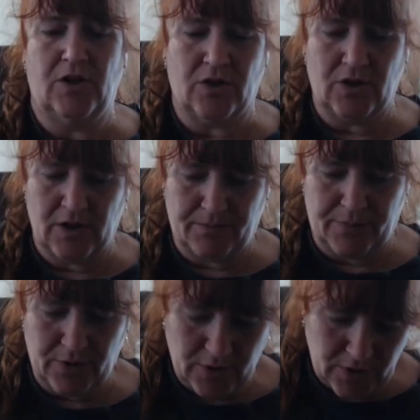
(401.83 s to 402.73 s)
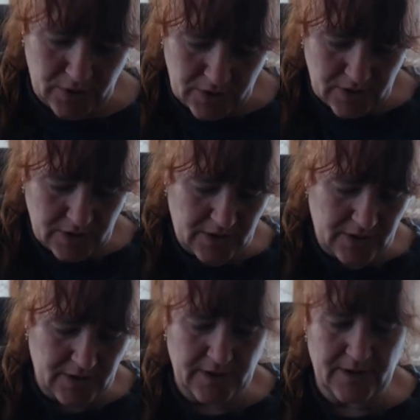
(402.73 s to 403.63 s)
You're going to pull
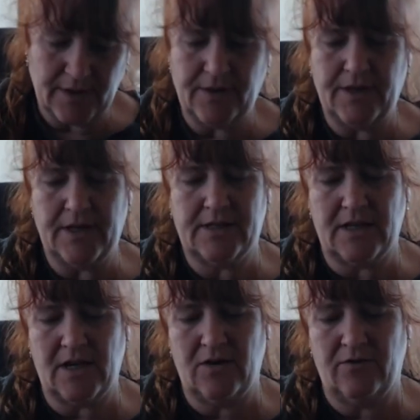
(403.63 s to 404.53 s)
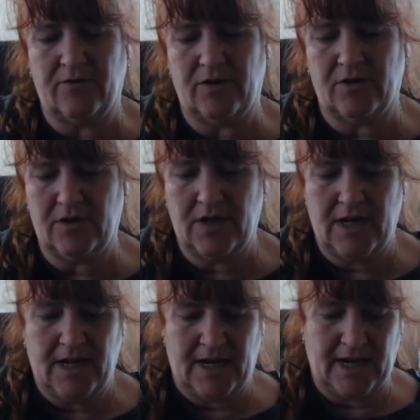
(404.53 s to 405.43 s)
this over,
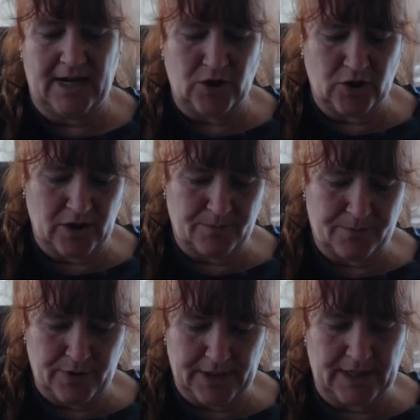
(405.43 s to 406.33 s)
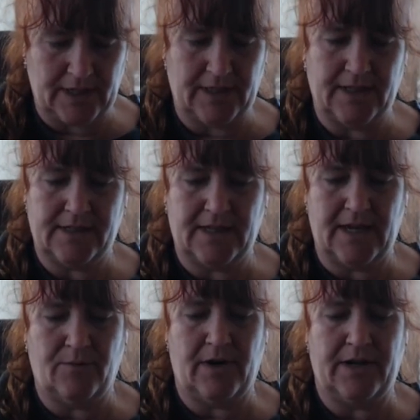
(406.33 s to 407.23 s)
and you're going to put it the
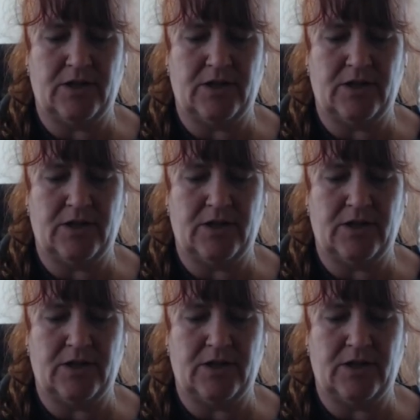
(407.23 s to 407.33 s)
same way.